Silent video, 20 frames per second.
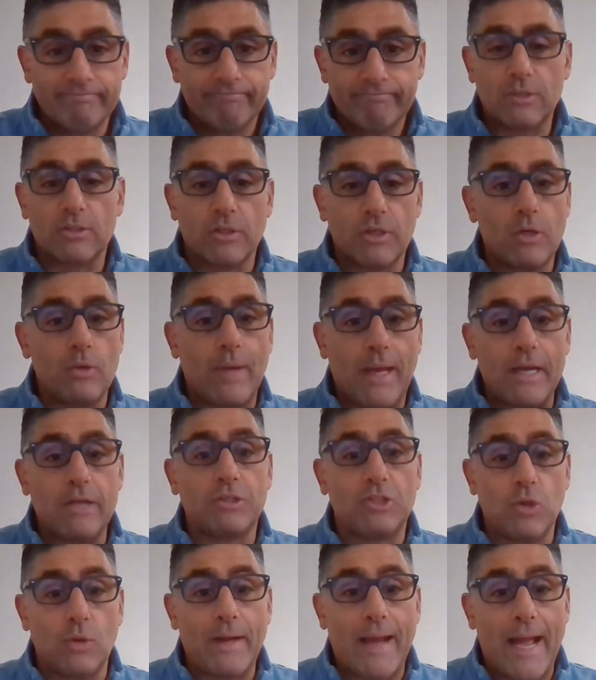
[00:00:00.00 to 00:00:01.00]
So you get
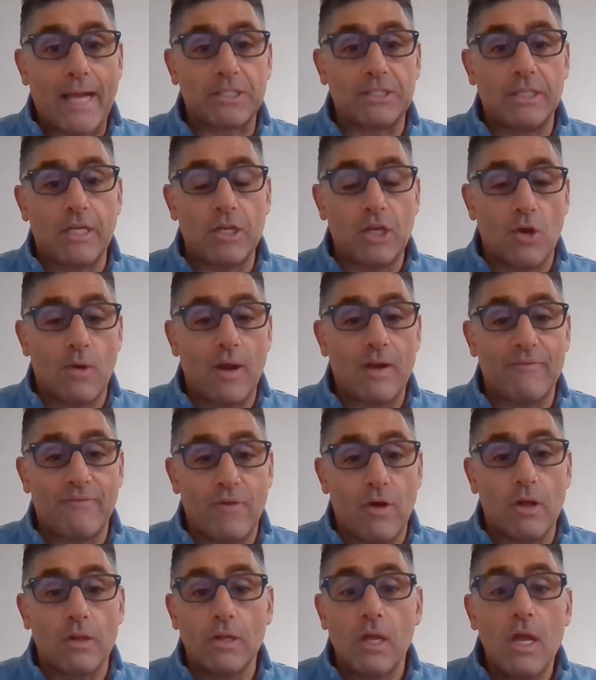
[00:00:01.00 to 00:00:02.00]
into an accident, you're at
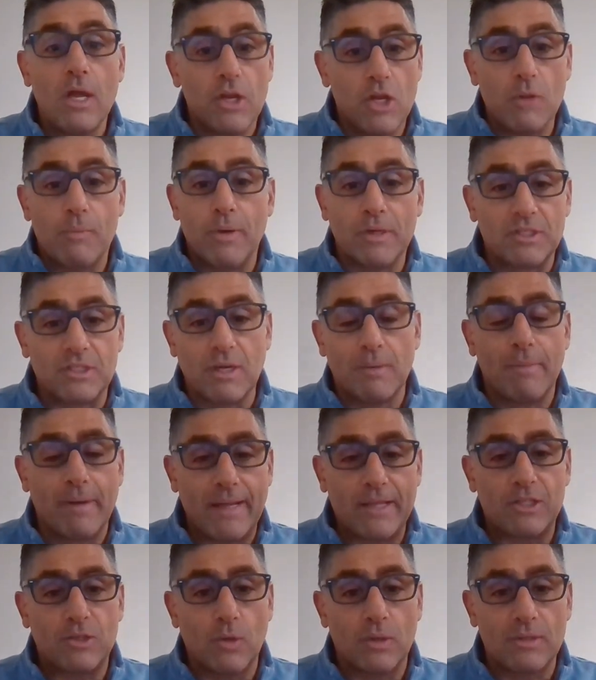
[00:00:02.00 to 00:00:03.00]
fault, you put somebody
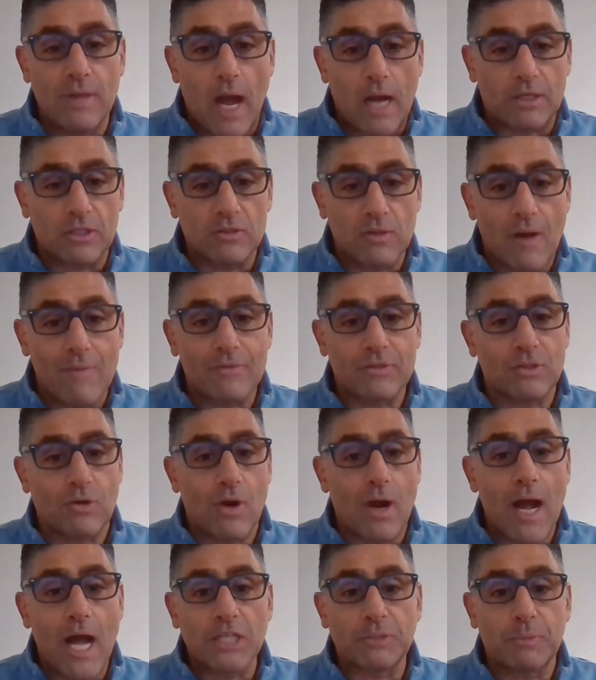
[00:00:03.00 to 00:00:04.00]
into a doctor's office or
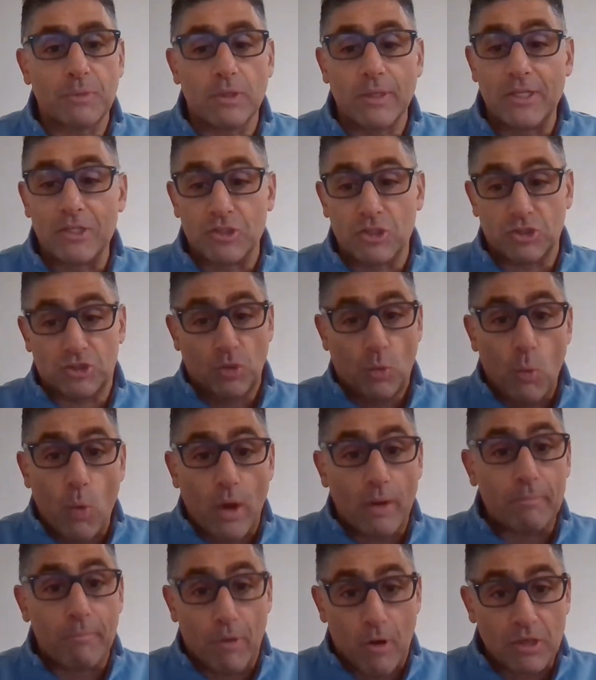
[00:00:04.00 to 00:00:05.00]
a hospital, it's just the
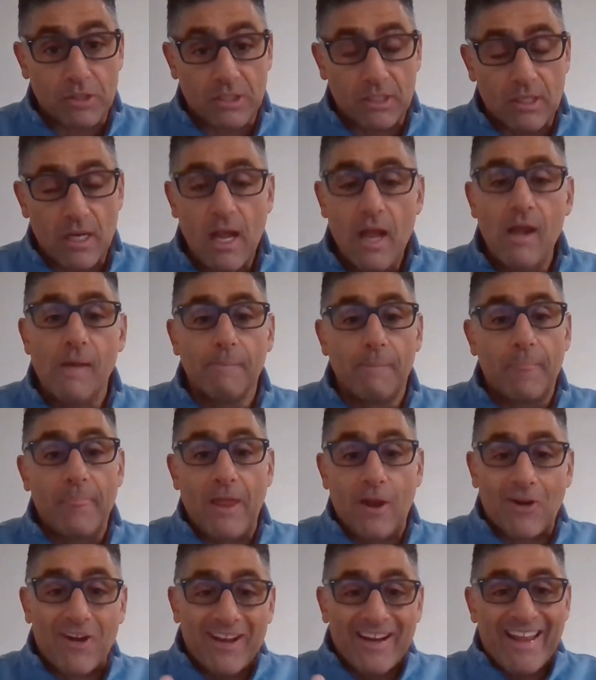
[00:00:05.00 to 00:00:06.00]
one person,
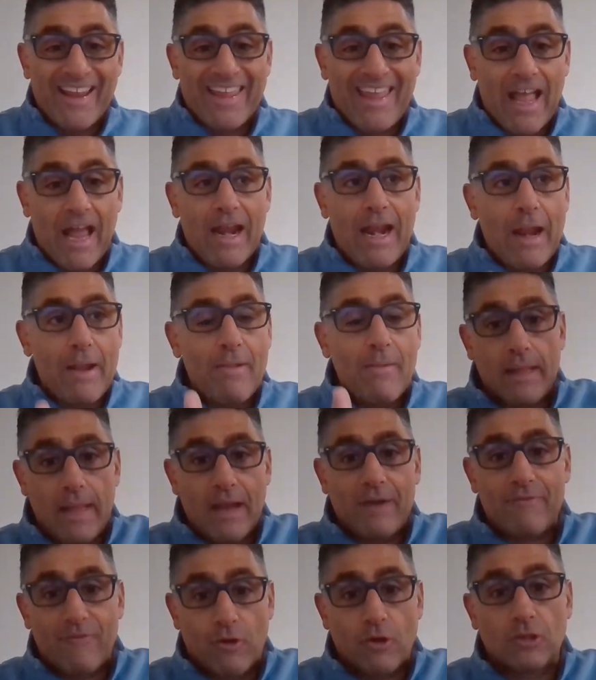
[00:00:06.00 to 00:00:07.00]
they're going to get
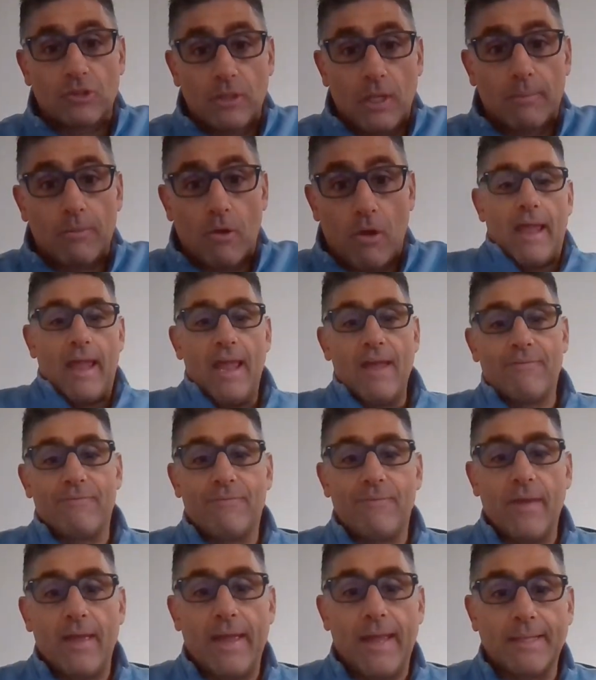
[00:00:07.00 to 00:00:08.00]
that first number.
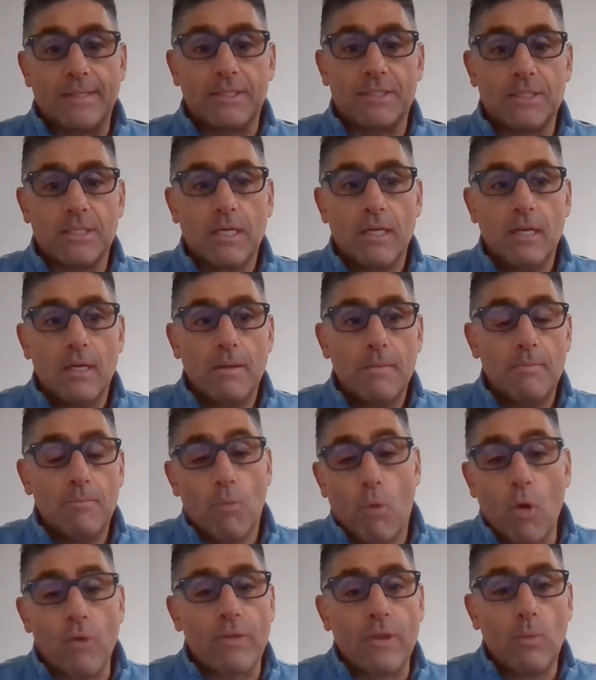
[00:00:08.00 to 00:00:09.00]
If it's
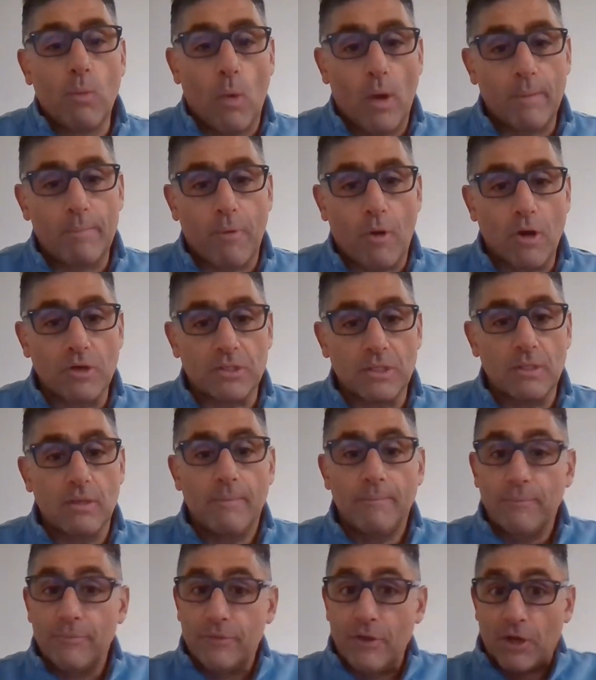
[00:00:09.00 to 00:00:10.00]
more than one person,
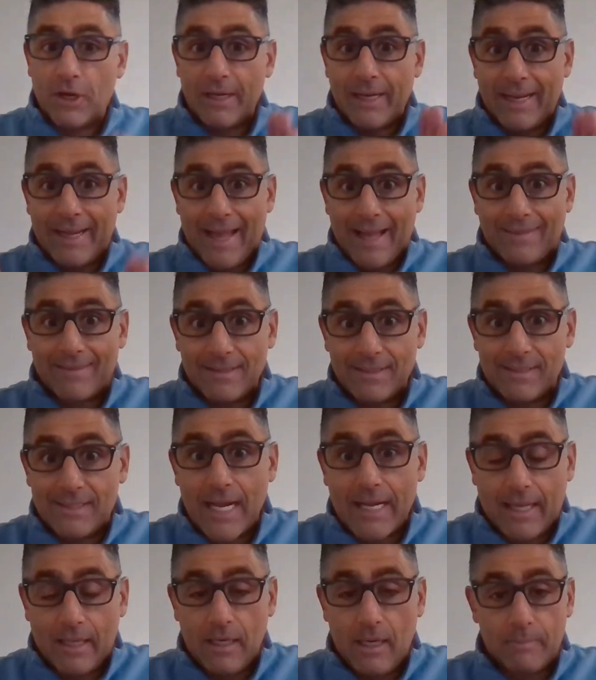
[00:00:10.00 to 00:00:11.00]
they're going to get the
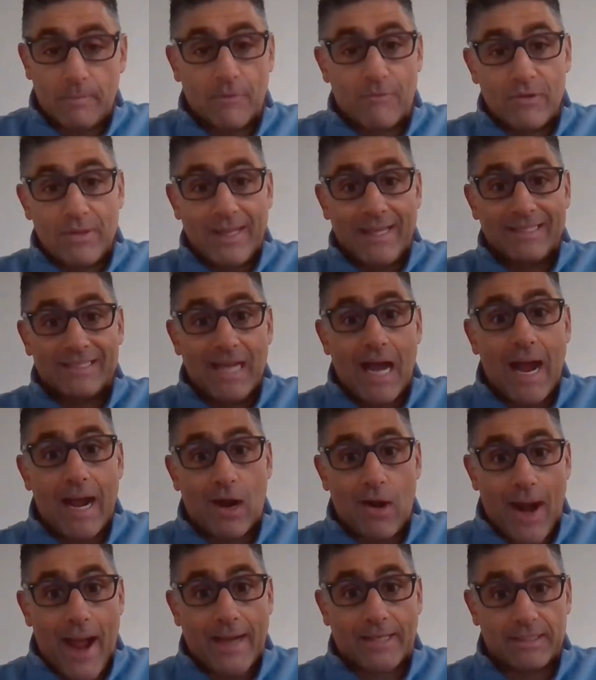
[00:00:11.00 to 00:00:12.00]
second number for the entire
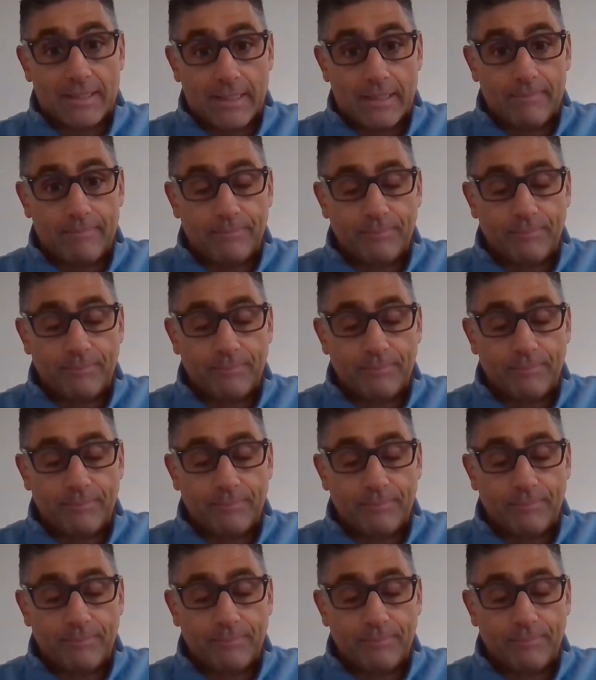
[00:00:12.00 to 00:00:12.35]
accident.